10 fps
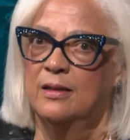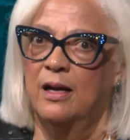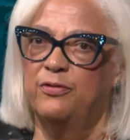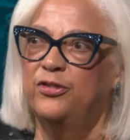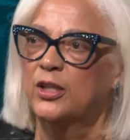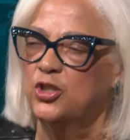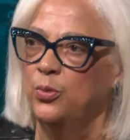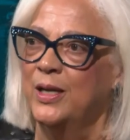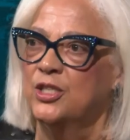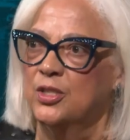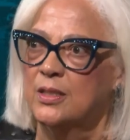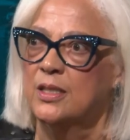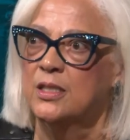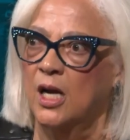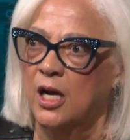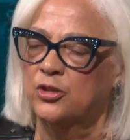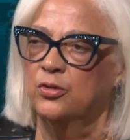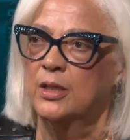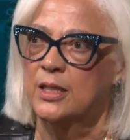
fluctuations in doctrine